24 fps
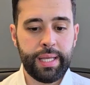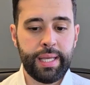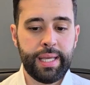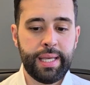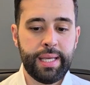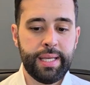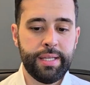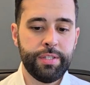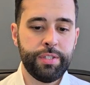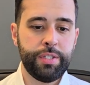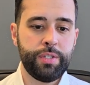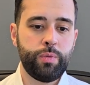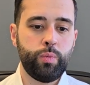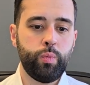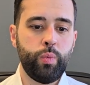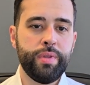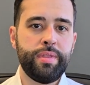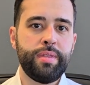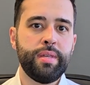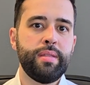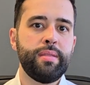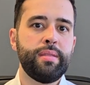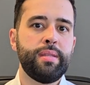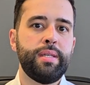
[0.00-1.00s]
is
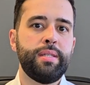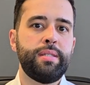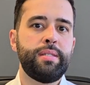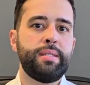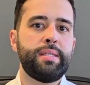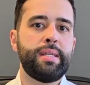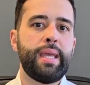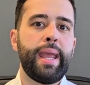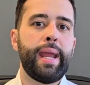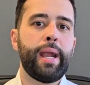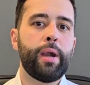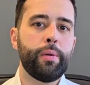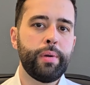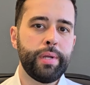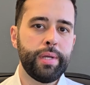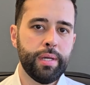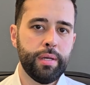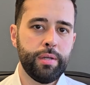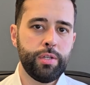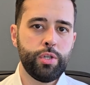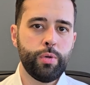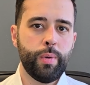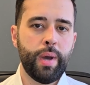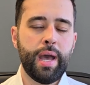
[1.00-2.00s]
within this
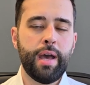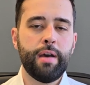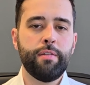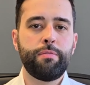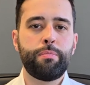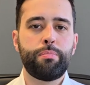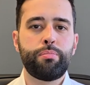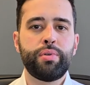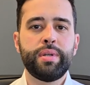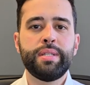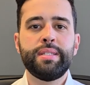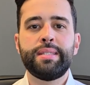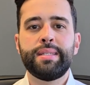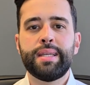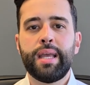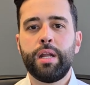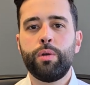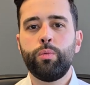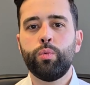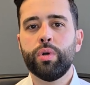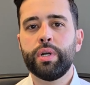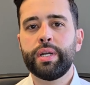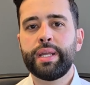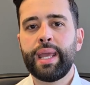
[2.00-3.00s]
area, you have Prince
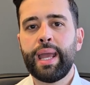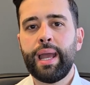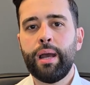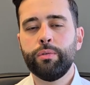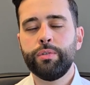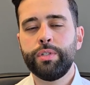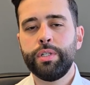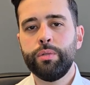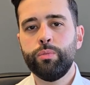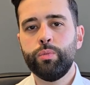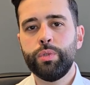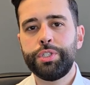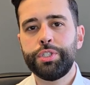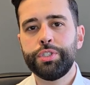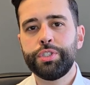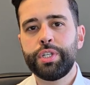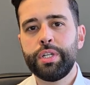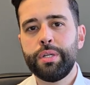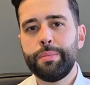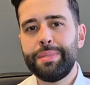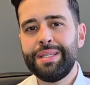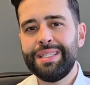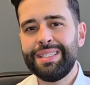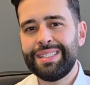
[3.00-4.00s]
Edward County, which is
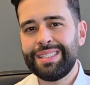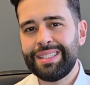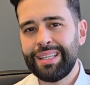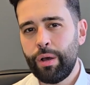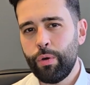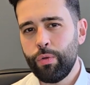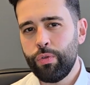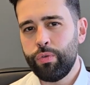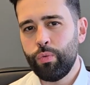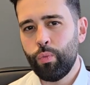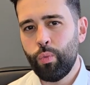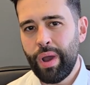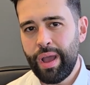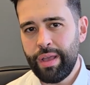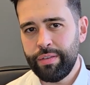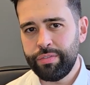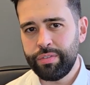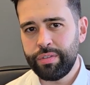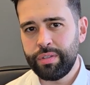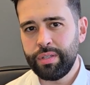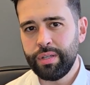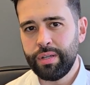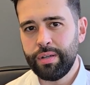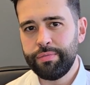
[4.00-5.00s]
going to be
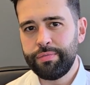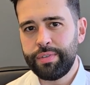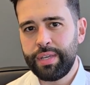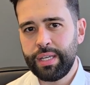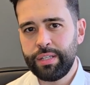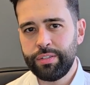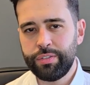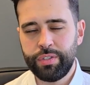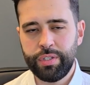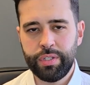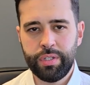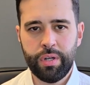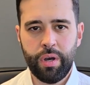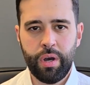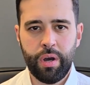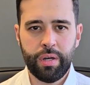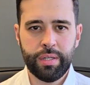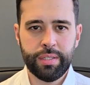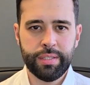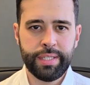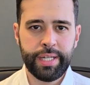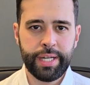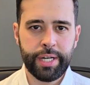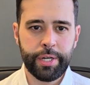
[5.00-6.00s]
southwest of Kingston,
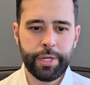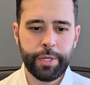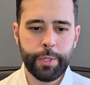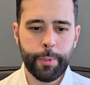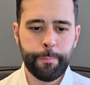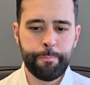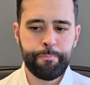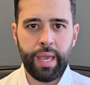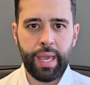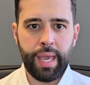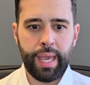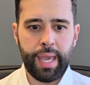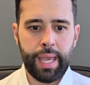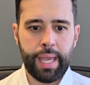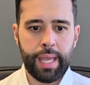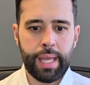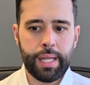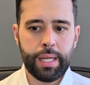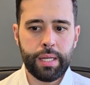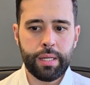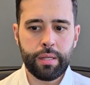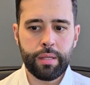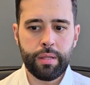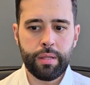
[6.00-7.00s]
Ontario. And